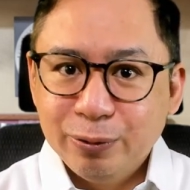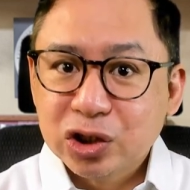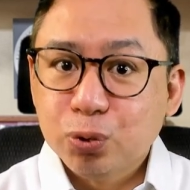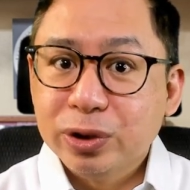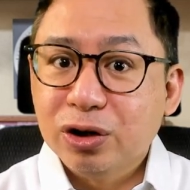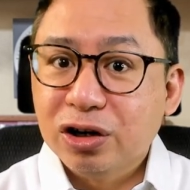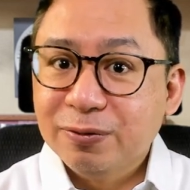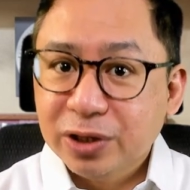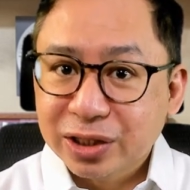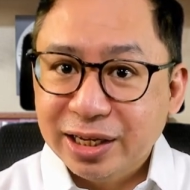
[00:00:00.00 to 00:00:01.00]
which would
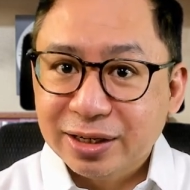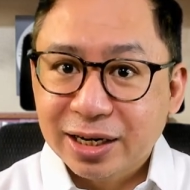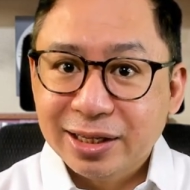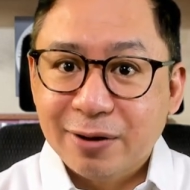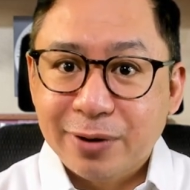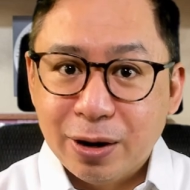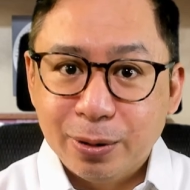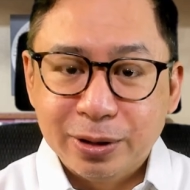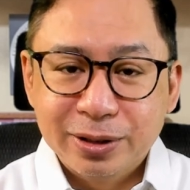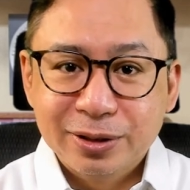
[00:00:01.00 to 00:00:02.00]
obviously run
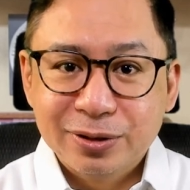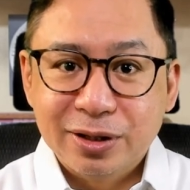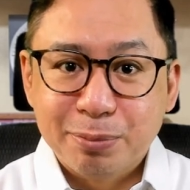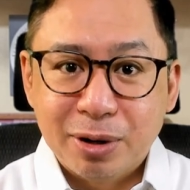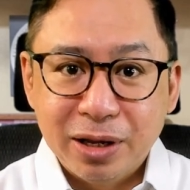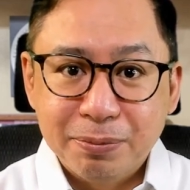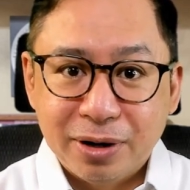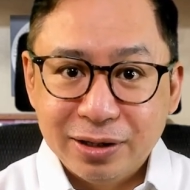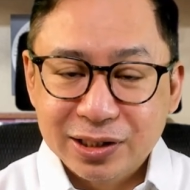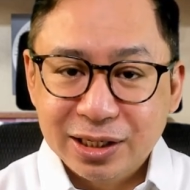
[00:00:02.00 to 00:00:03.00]
afoul to the
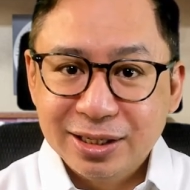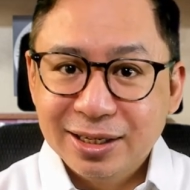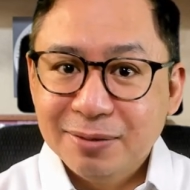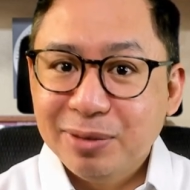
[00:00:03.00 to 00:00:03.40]
public policy